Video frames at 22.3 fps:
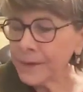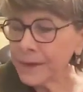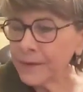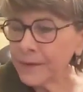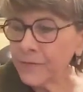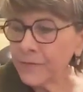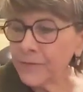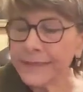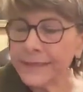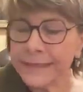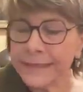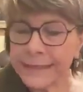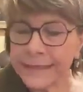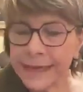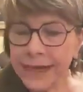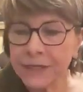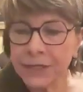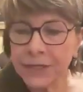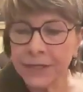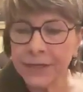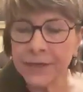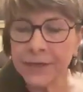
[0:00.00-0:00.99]

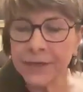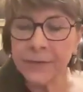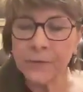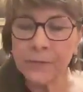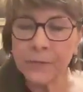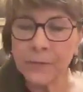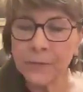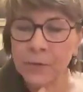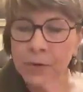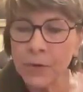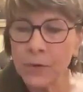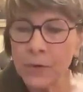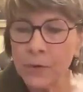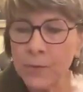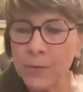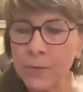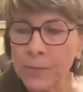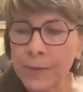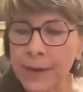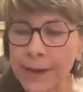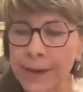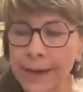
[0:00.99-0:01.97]
visitation
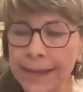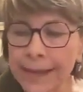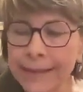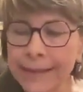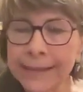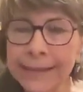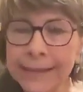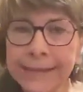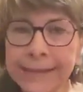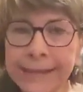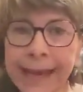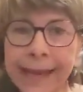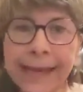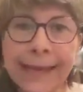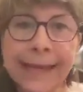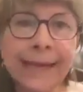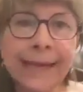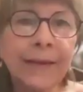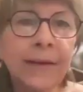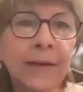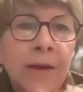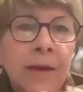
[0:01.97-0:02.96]
room and
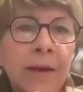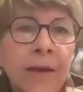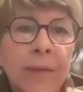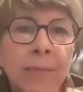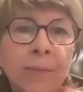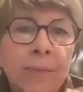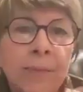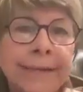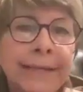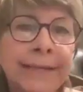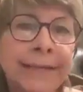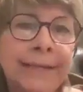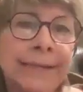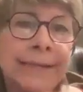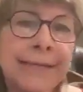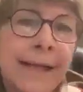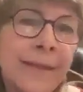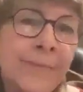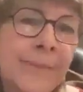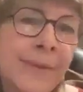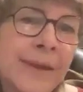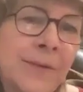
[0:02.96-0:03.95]
saying, "Please
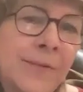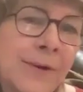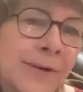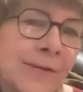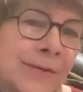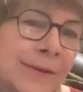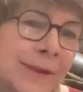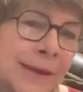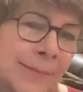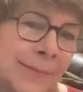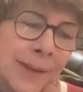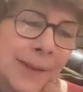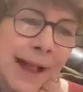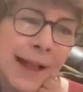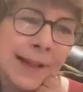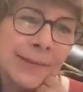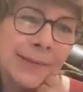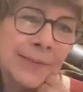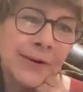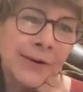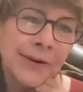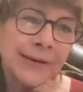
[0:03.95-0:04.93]
tell me where the
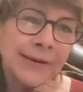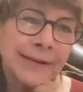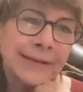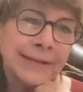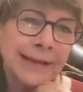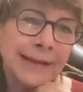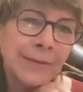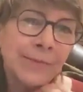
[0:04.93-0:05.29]
embalmer is.